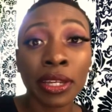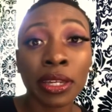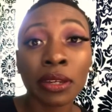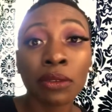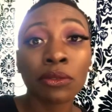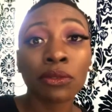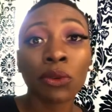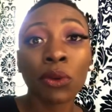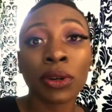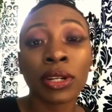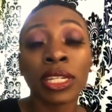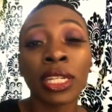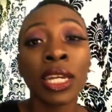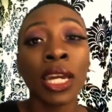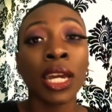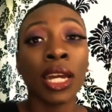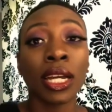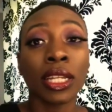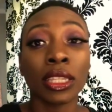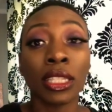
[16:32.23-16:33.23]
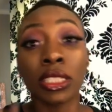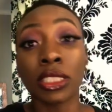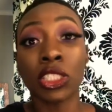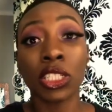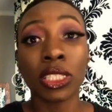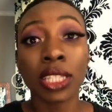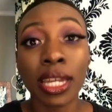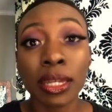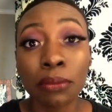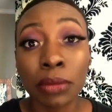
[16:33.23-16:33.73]
M40 looked
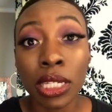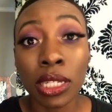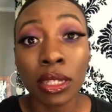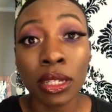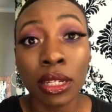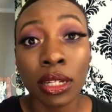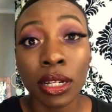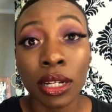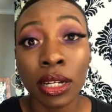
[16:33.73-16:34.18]
just like me.